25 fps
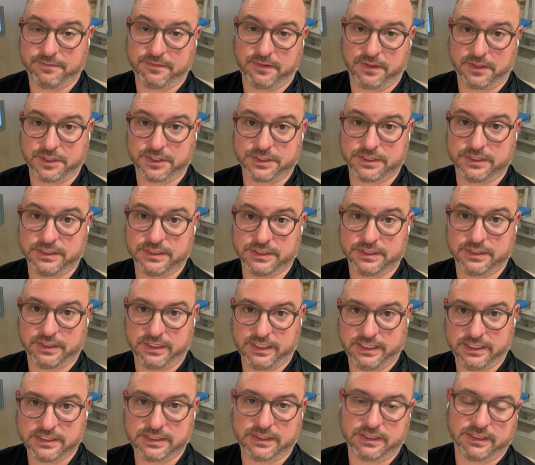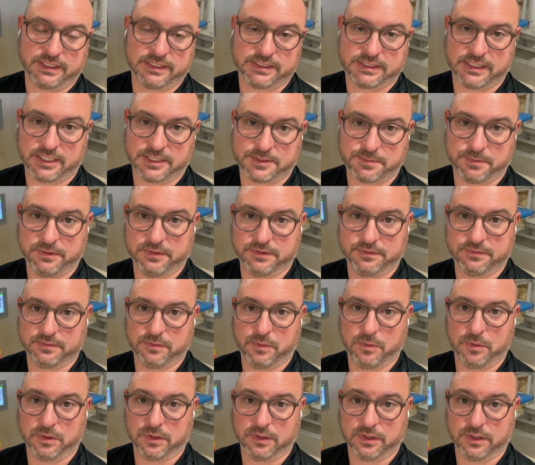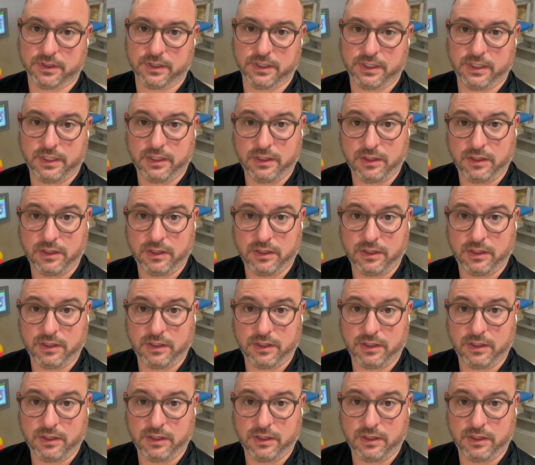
functions easily accessible for